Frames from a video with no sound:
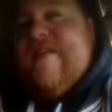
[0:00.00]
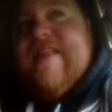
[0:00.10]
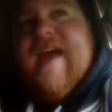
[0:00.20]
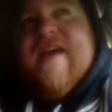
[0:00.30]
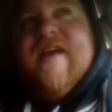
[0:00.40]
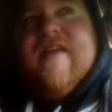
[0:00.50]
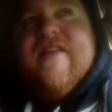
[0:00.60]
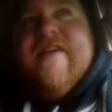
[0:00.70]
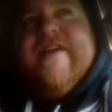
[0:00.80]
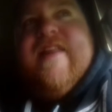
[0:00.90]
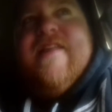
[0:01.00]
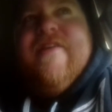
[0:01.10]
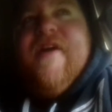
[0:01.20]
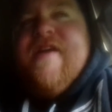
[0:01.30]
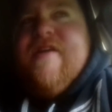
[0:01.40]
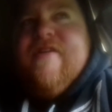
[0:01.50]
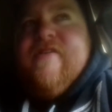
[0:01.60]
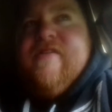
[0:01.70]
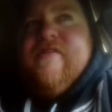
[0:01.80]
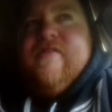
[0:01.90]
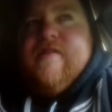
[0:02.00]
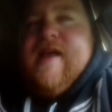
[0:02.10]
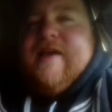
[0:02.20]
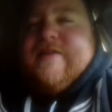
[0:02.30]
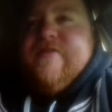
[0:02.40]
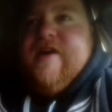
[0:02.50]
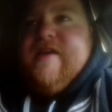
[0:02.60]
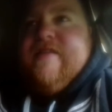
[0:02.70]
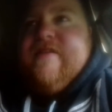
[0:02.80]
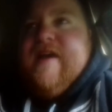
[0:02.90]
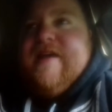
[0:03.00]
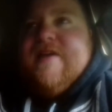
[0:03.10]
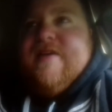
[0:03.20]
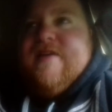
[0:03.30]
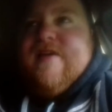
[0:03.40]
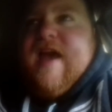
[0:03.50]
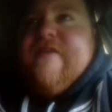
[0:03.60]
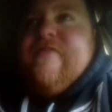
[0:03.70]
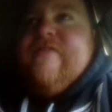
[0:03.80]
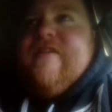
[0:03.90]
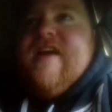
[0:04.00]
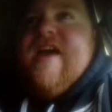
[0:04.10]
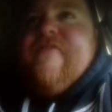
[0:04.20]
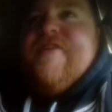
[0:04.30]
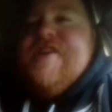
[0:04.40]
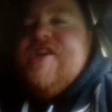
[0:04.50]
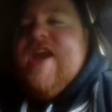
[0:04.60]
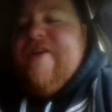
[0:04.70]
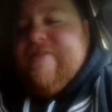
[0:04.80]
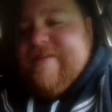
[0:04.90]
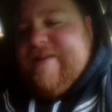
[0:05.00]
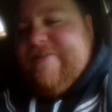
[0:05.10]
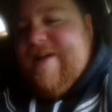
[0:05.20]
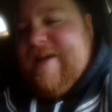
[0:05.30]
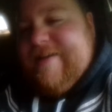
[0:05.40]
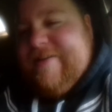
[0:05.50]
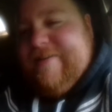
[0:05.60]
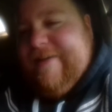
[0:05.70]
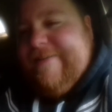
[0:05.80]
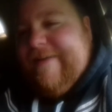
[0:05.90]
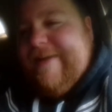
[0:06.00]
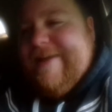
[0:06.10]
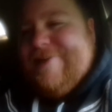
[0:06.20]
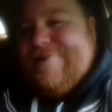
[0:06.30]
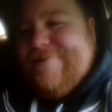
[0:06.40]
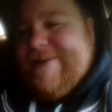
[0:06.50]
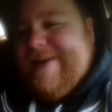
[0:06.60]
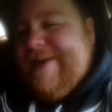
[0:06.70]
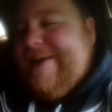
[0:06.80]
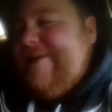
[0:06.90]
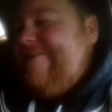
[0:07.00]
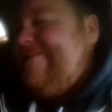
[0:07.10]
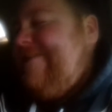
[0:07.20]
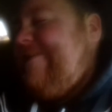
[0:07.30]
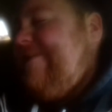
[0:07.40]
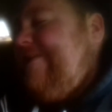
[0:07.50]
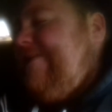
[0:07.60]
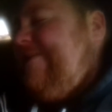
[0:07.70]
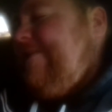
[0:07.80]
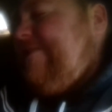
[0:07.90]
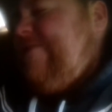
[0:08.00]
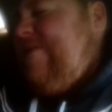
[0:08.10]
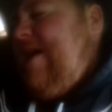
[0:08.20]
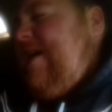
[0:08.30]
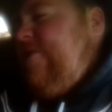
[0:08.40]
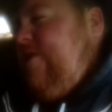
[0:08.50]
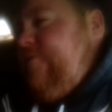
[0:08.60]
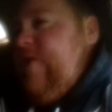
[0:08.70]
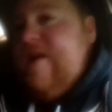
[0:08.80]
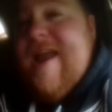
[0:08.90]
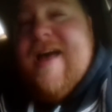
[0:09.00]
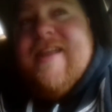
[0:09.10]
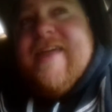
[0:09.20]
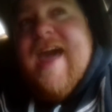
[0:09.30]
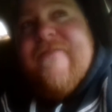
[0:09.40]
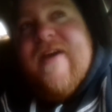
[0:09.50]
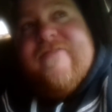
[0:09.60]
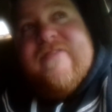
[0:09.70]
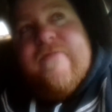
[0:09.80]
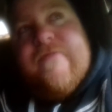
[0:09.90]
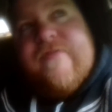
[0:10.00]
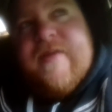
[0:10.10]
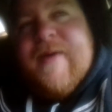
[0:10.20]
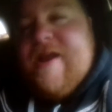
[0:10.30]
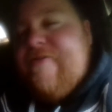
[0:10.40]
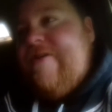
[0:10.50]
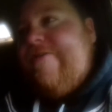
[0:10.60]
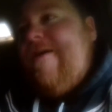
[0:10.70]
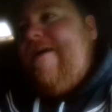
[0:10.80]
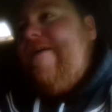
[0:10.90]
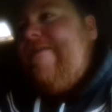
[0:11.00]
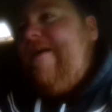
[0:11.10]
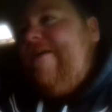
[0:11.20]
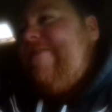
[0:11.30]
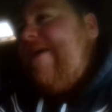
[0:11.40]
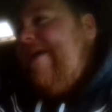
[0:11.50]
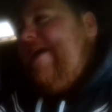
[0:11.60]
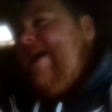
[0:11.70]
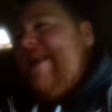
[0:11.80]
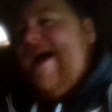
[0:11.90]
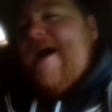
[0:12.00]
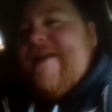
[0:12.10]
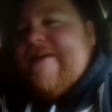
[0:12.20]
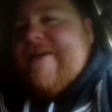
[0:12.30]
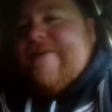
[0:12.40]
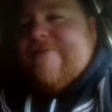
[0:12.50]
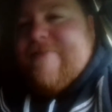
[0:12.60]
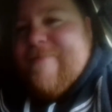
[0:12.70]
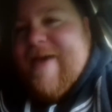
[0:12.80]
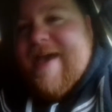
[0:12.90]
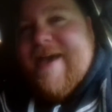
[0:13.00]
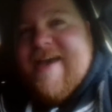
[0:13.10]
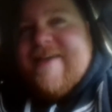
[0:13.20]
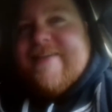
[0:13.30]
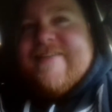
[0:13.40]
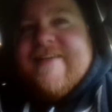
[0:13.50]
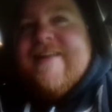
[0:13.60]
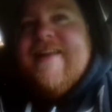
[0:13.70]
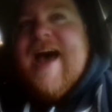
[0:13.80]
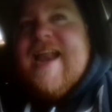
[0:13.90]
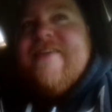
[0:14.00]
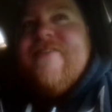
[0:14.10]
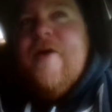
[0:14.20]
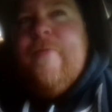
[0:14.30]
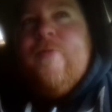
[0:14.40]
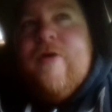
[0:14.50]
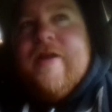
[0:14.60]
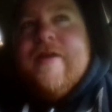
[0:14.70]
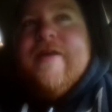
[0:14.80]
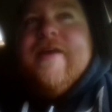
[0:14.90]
the day, the night, last It's like ev everyone shouting and all that. Cause I was like enjoying it and stuff like that. And when Lana came out for the battle royal, I, I was like, Lana is the best. Lana's number one.